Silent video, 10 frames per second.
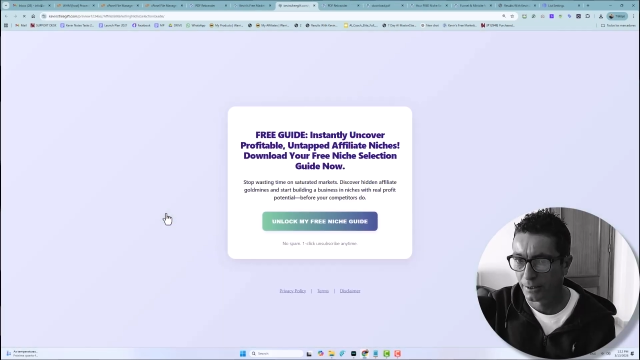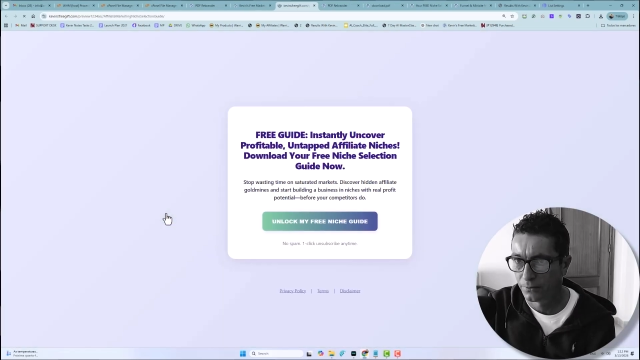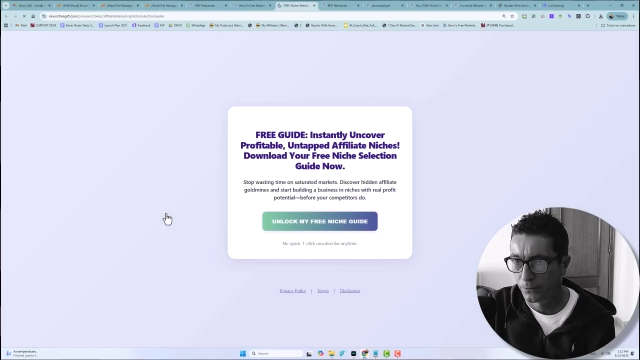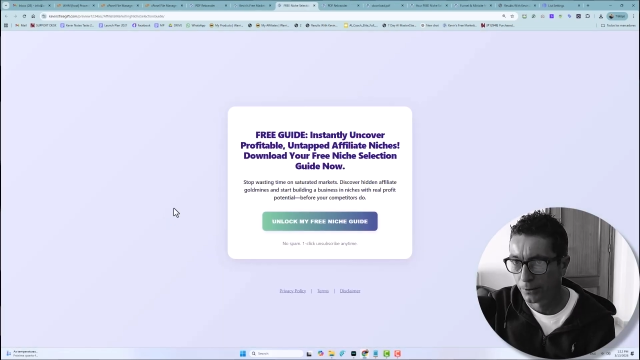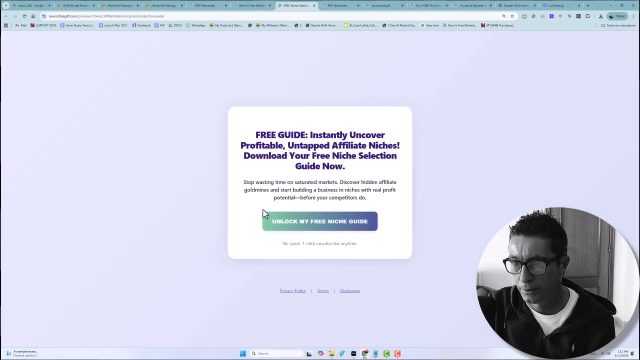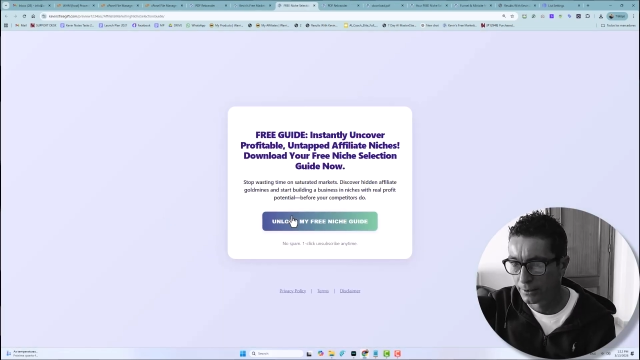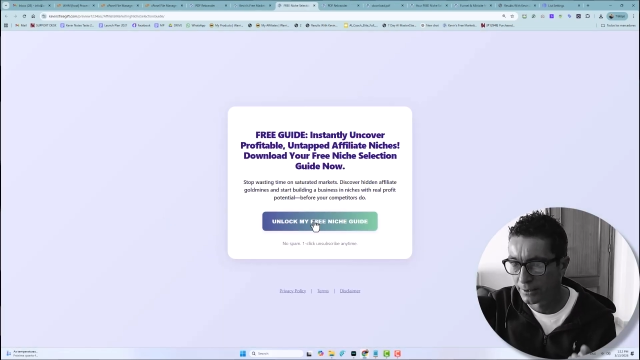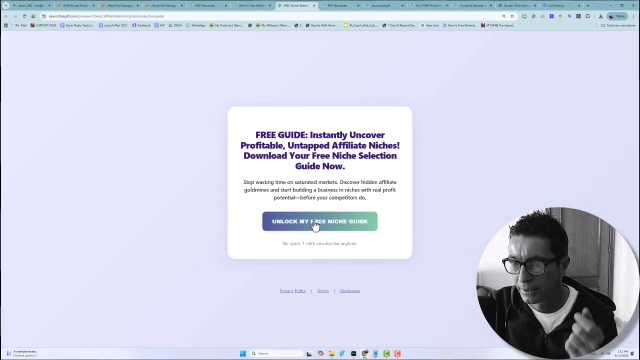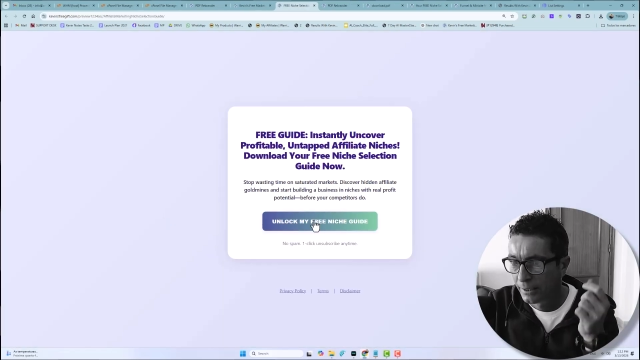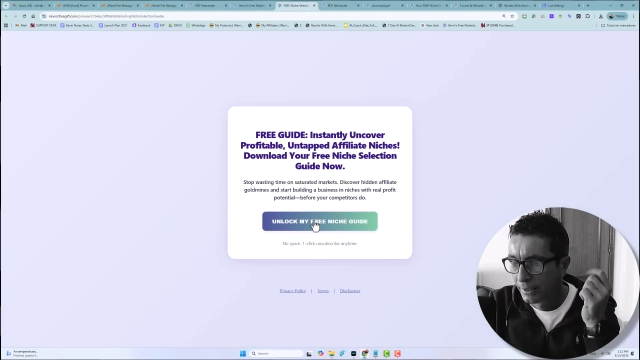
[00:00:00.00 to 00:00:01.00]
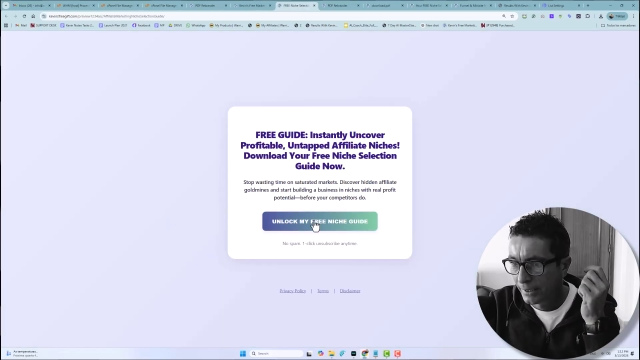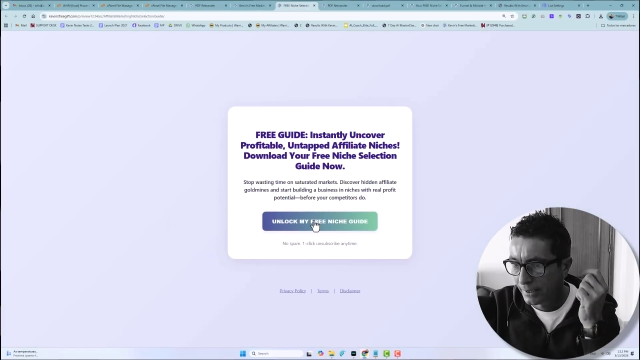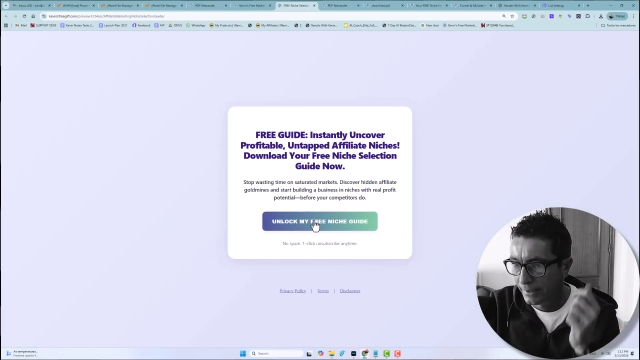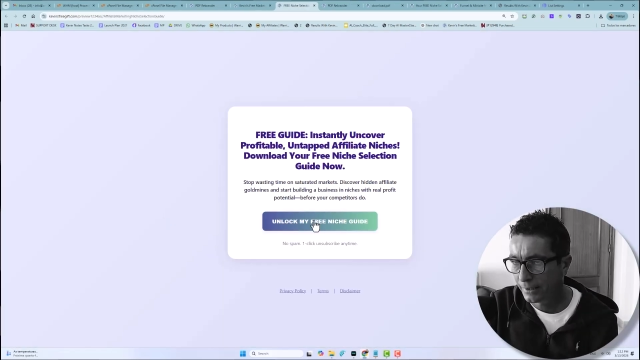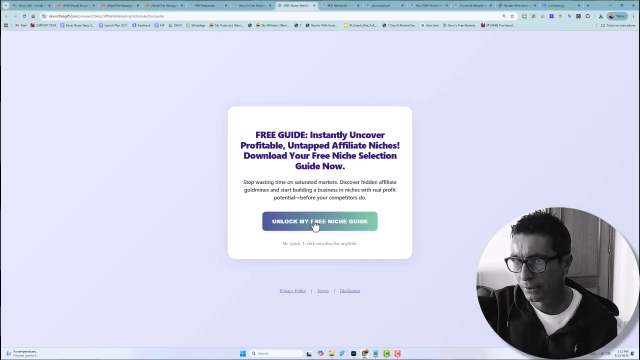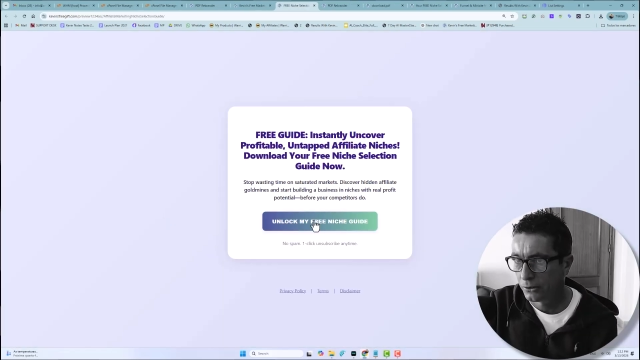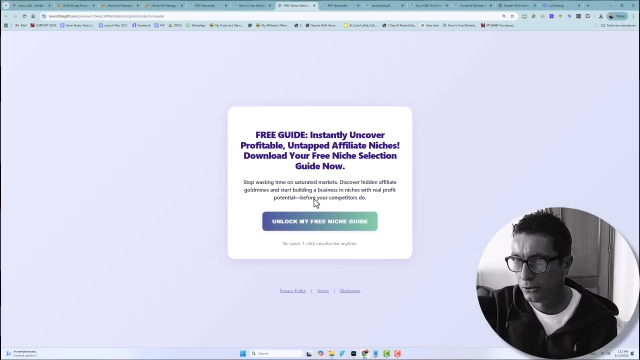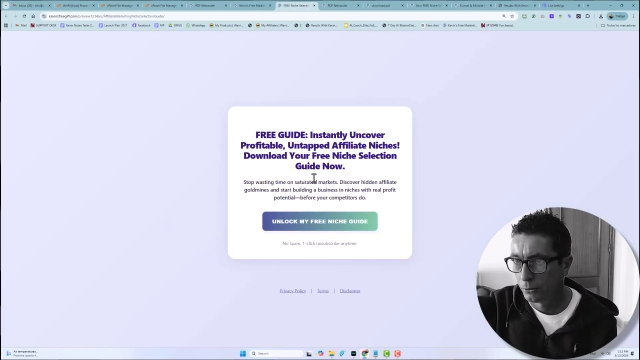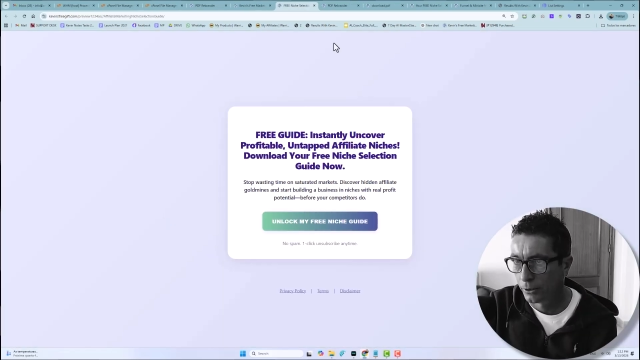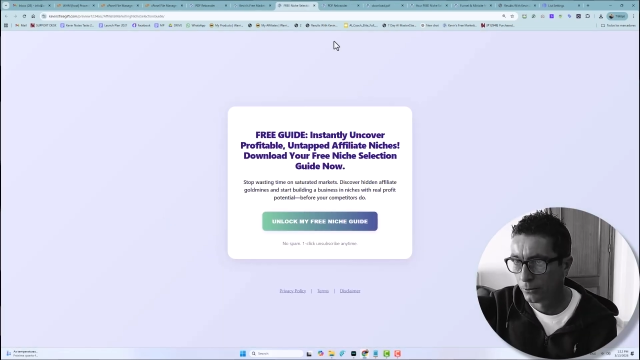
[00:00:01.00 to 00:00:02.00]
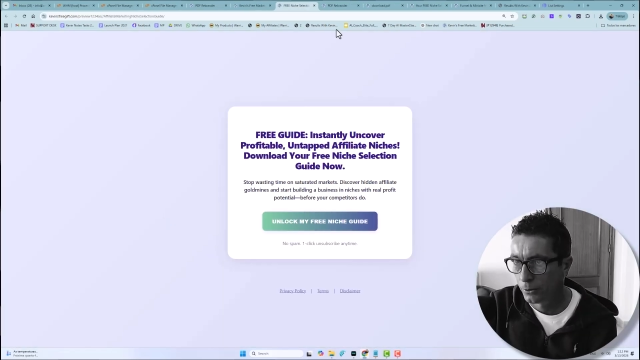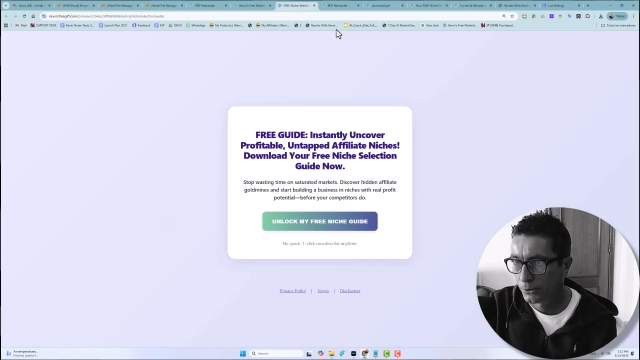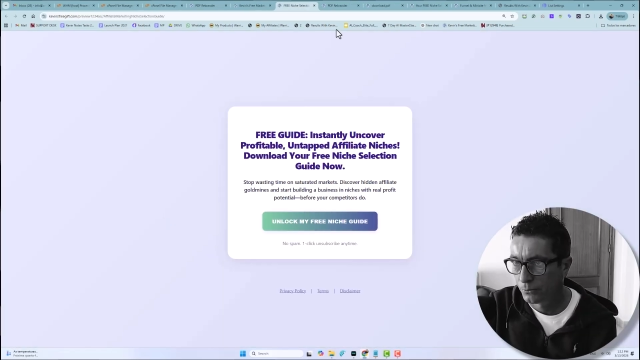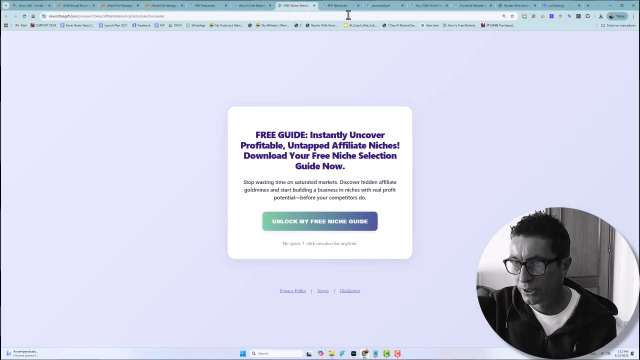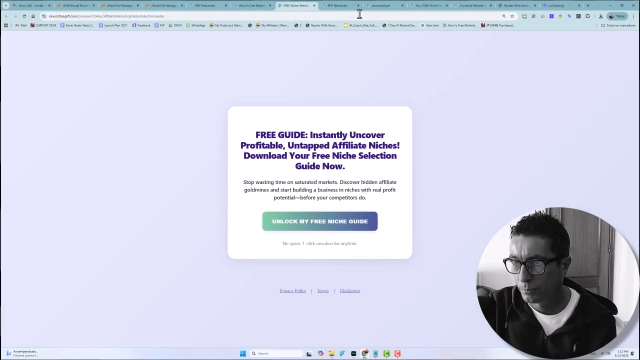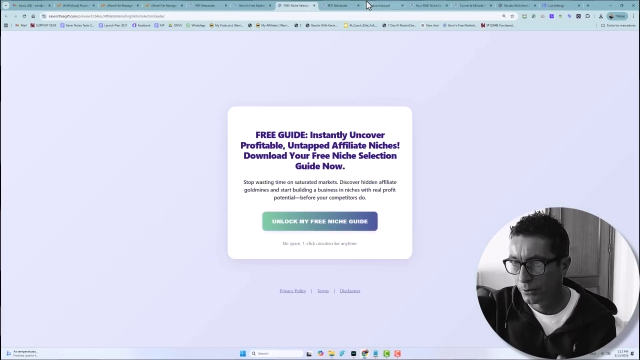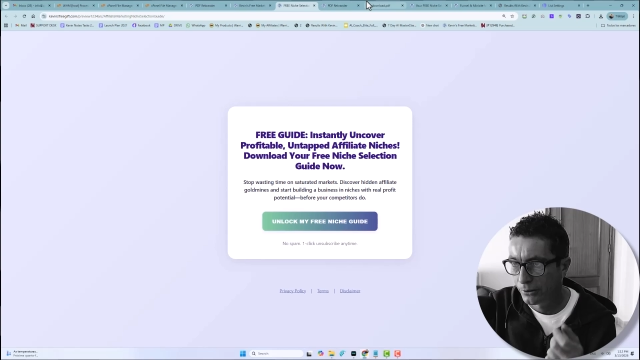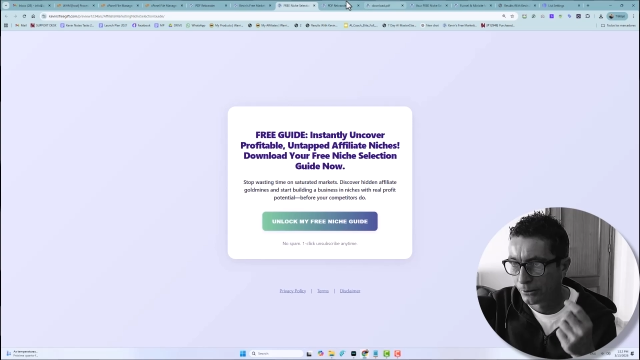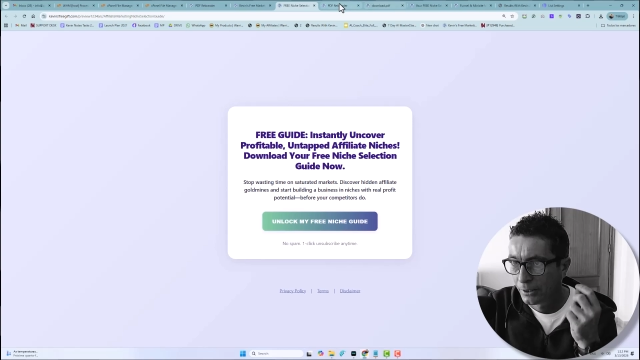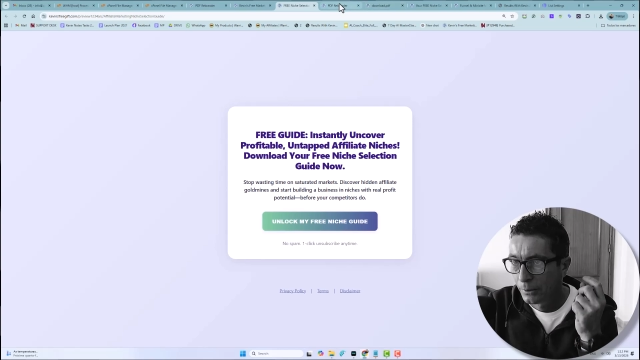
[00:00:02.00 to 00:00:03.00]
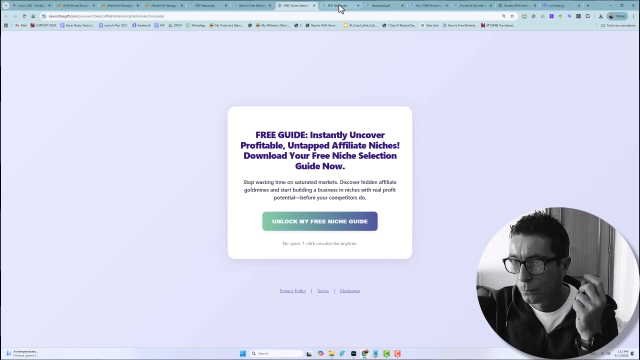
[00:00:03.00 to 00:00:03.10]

funnels connected to our autoresponder